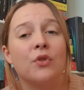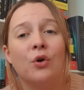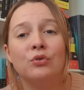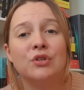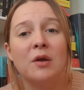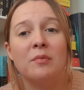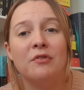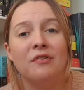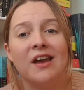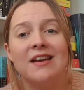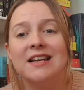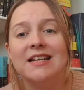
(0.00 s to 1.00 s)
October
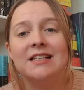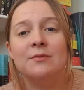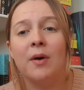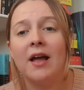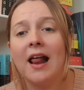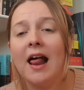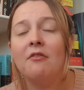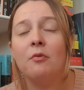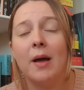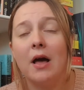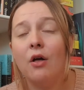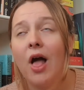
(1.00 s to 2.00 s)
read. It is by
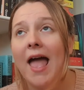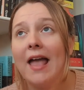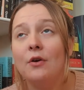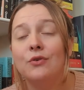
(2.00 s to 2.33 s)
Claribel A.